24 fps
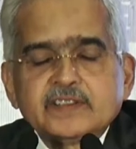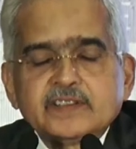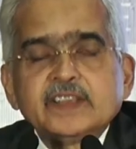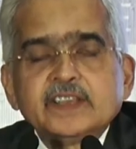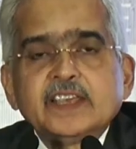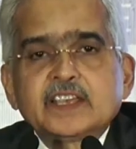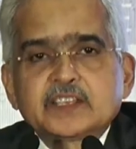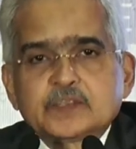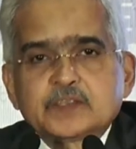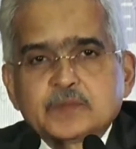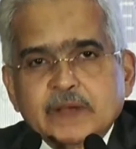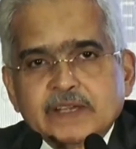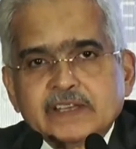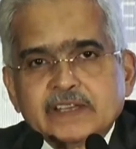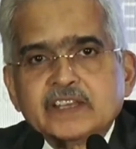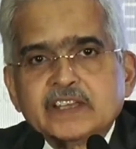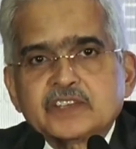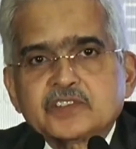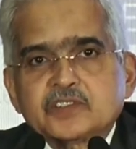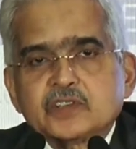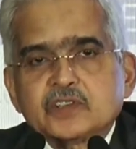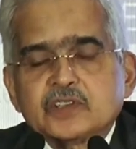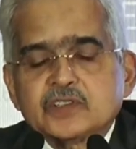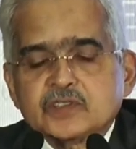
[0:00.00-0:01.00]
the
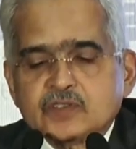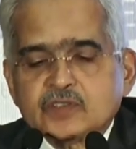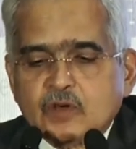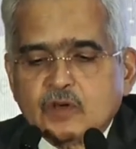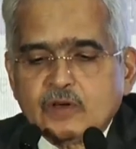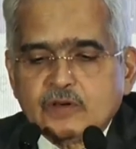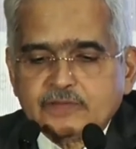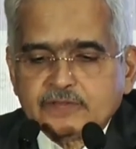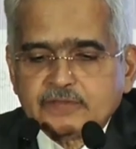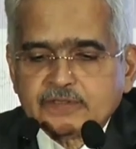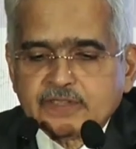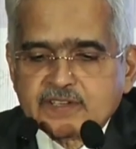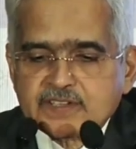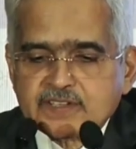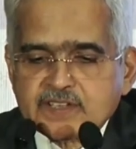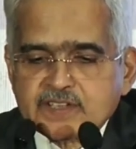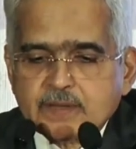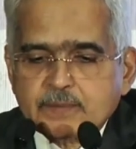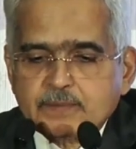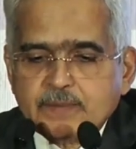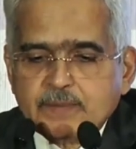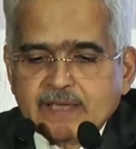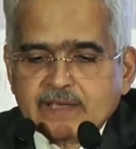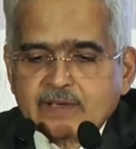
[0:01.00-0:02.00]
expectations of the
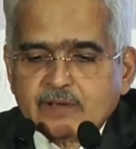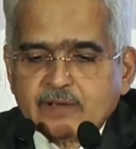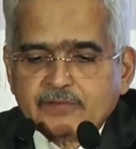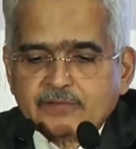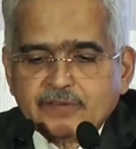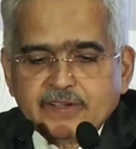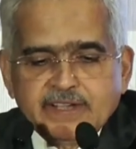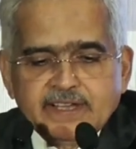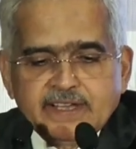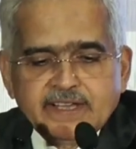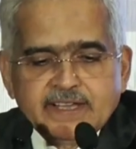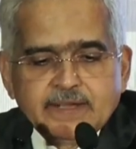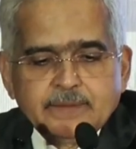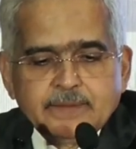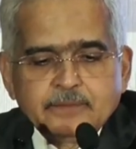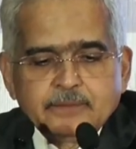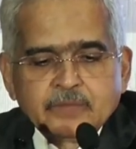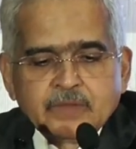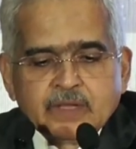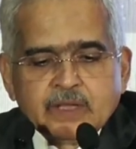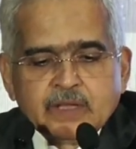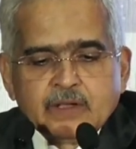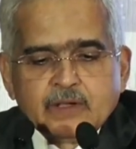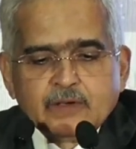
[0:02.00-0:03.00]
Reserve Bank of India
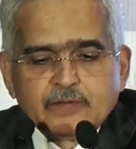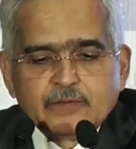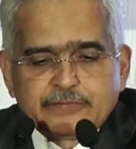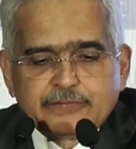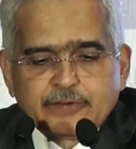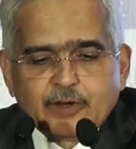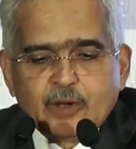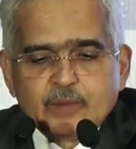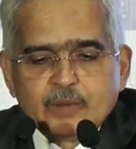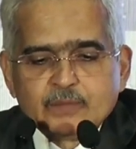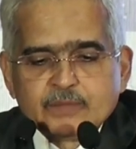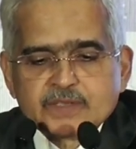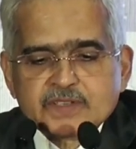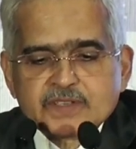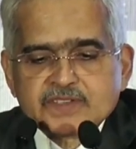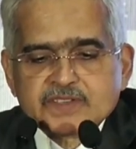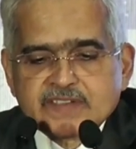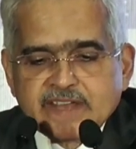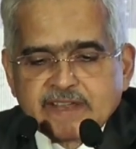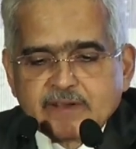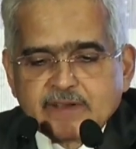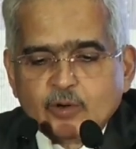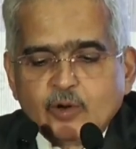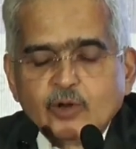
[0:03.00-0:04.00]
from
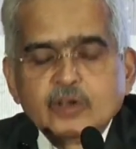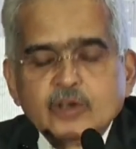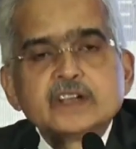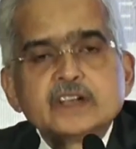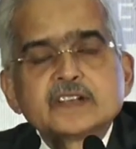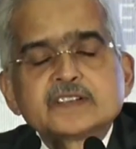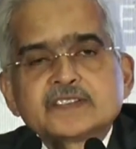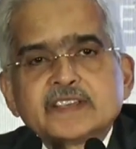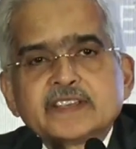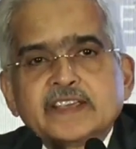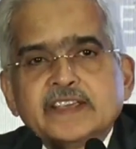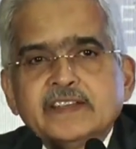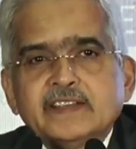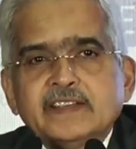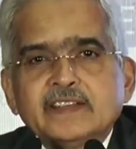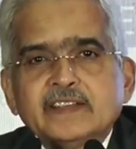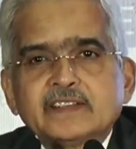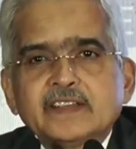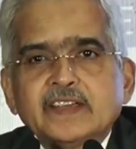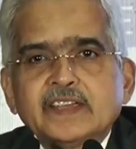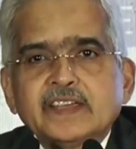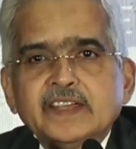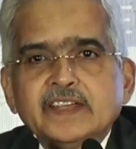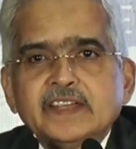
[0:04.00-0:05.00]
stakeholders in
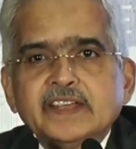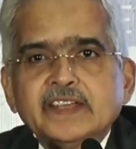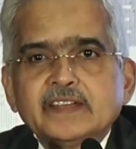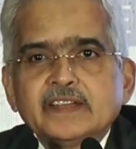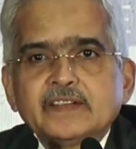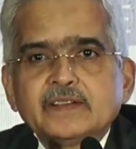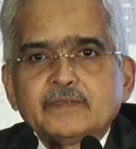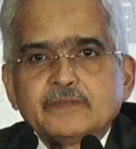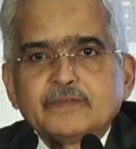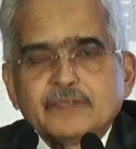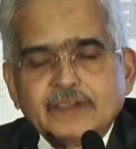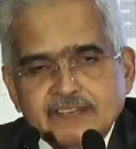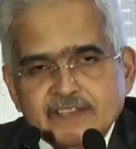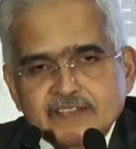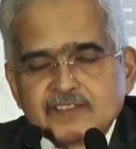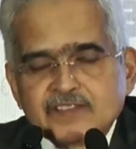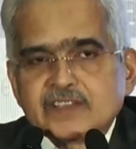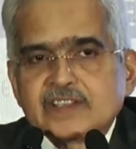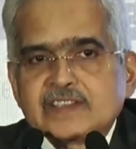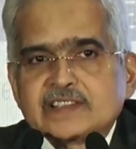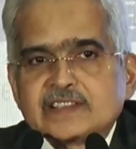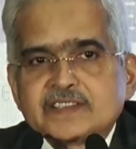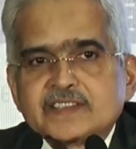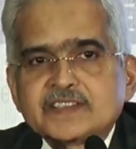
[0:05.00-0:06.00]
the Indian
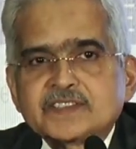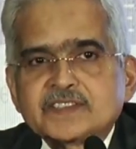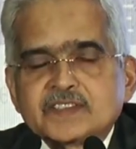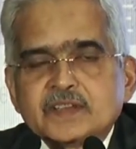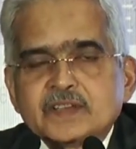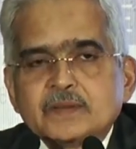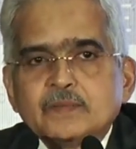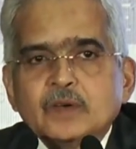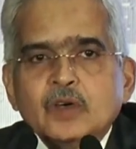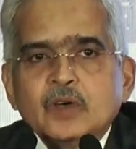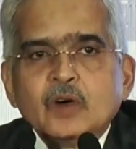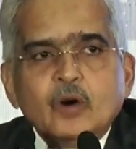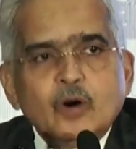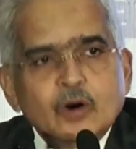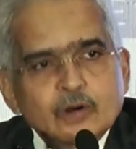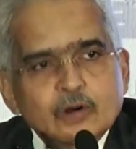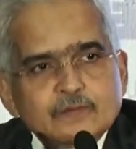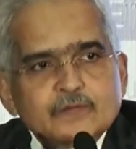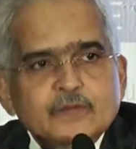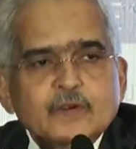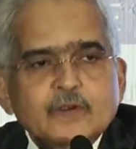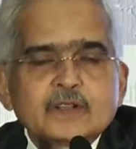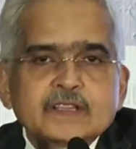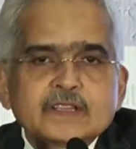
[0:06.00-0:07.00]
financial system, or
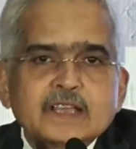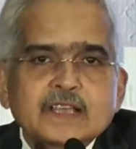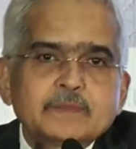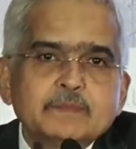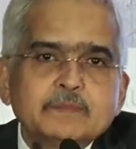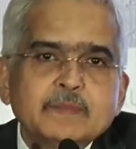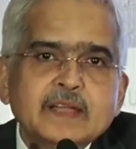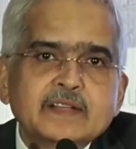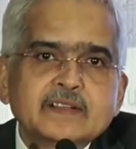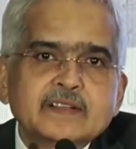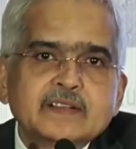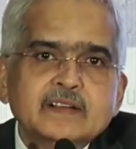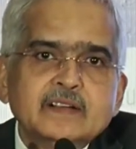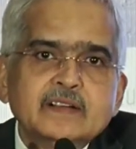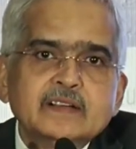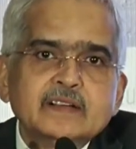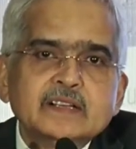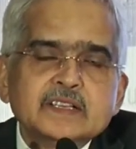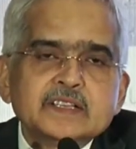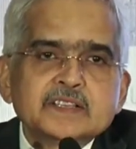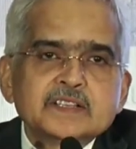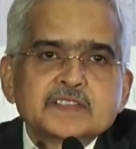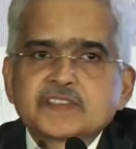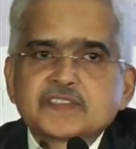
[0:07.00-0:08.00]
for that matter,
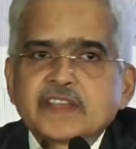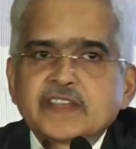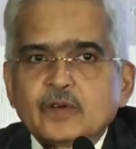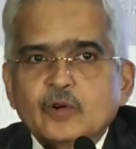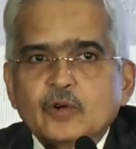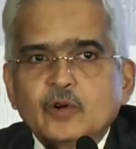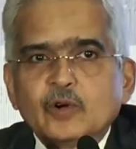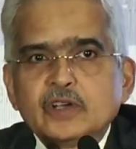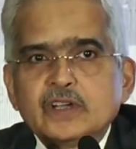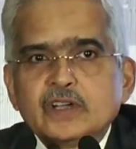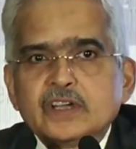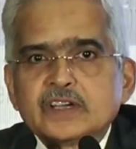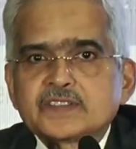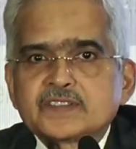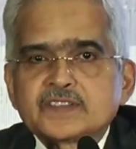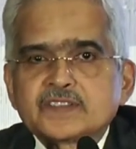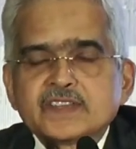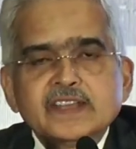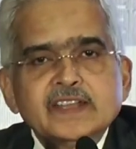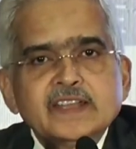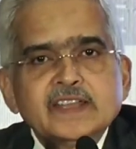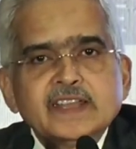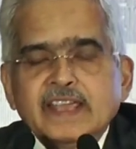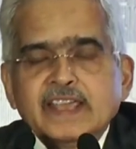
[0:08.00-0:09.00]
stakeholders
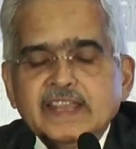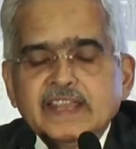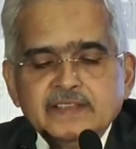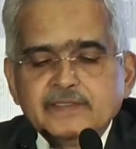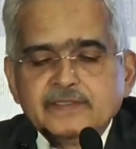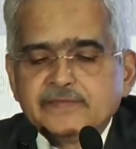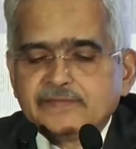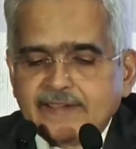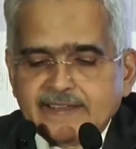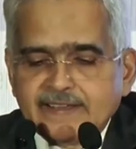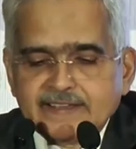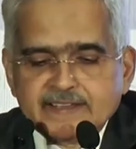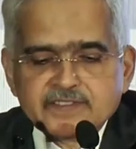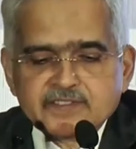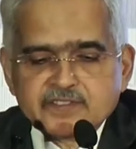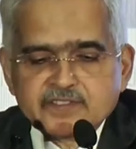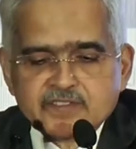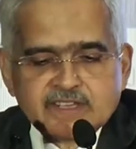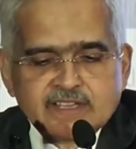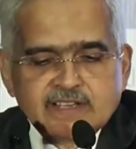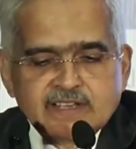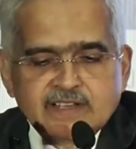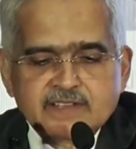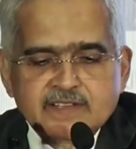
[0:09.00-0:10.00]
in any
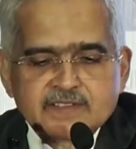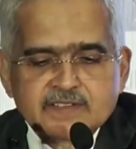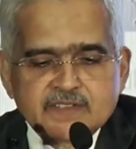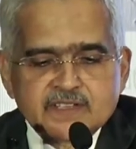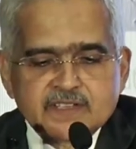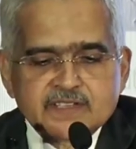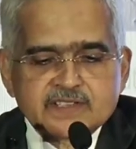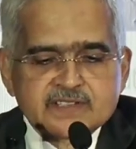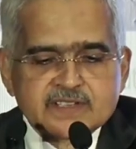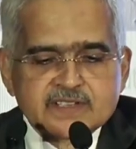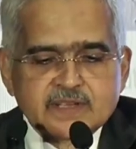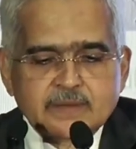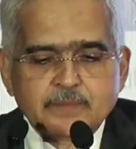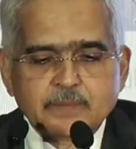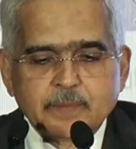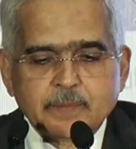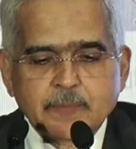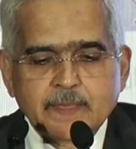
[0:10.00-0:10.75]
financial system.